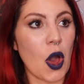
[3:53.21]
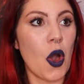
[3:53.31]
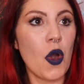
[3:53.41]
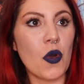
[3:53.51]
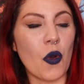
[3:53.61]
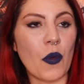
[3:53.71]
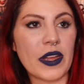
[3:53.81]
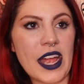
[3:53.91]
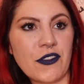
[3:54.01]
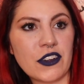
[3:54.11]
oh,
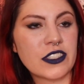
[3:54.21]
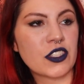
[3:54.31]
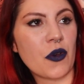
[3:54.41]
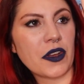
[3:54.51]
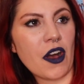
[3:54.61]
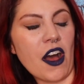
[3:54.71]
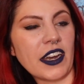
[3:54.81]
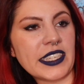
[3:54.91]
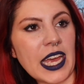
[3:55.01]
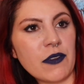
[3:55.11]
whatever is going
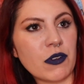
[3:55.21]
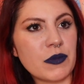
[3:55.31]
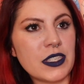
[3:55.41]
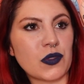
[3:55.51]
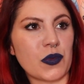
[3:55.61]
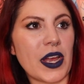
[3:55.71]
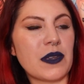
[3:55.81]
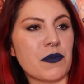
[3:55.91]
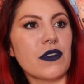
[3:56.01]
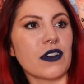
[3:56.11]
on came from these
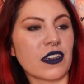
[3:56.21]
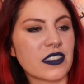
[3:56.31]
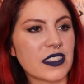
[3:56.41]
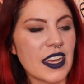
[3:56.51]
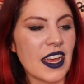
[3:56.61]
red books.